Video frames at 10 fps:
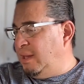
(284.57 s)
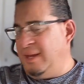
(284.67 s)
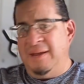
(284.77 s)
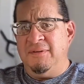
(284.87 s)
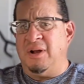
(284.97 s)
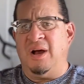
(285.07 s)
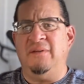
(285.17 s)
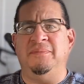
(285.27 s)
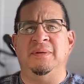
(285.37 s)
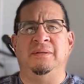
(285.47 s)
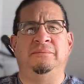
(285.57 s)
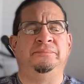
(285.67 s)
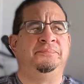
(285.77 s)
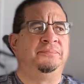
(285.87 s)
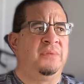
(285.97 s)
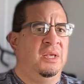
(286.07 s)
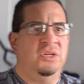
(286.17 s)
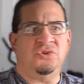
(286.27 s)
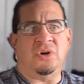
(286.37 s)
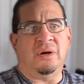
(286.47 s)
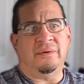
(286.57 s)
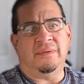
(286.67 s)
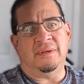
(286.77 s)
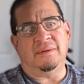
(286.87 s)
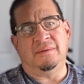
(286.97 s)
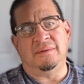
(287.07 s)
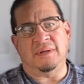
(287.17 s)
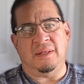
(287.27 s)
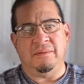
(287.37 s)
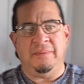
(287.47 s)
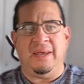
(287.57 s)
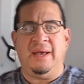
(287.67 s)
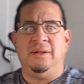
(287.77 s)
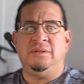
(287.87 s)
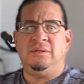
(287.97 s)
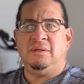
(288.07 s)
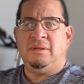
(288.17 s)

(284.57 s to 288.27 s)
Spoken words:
even Hoffman, he's stronger than Tyler Biadasz.